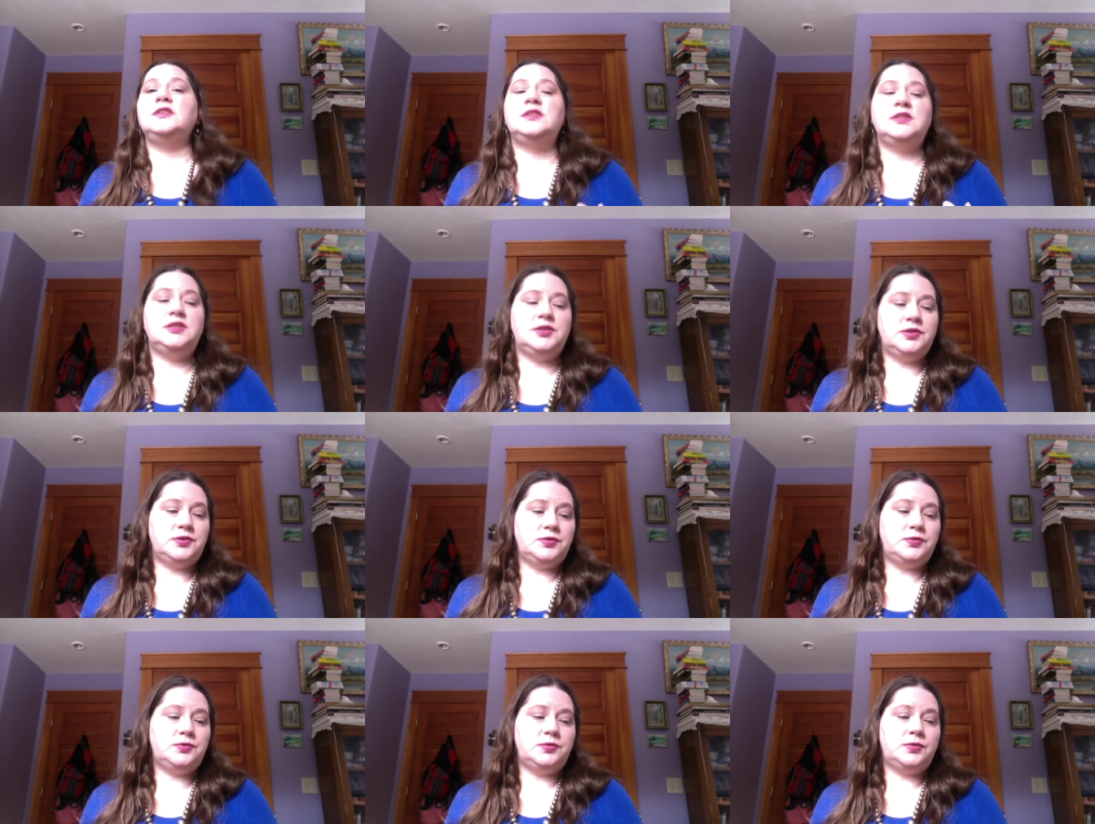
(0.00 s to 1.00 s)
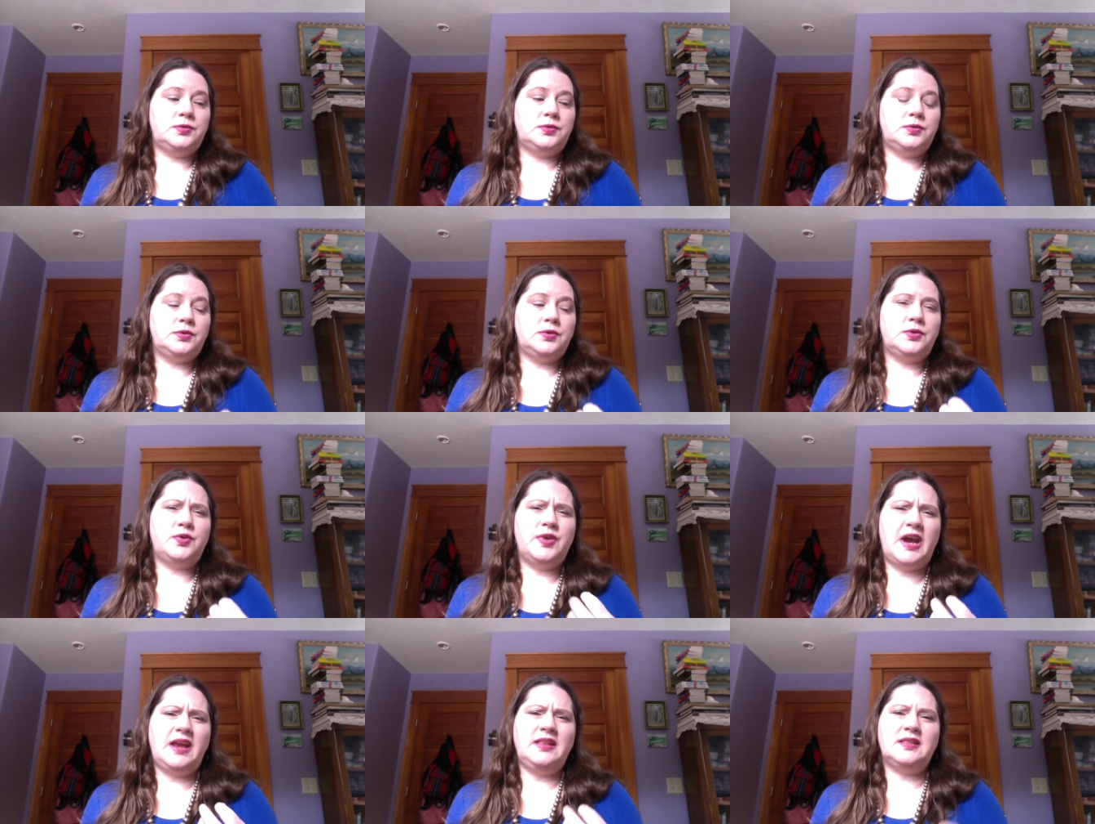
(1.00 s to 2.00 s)
to
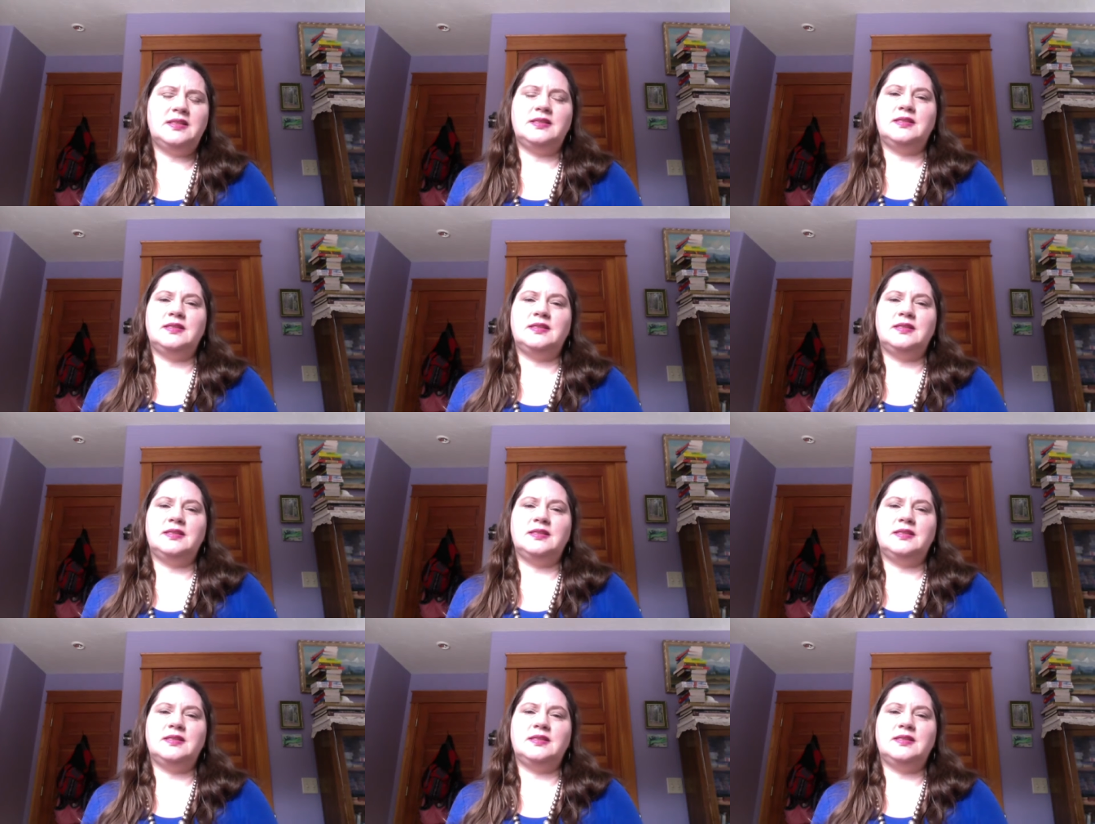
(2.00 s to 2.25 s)
create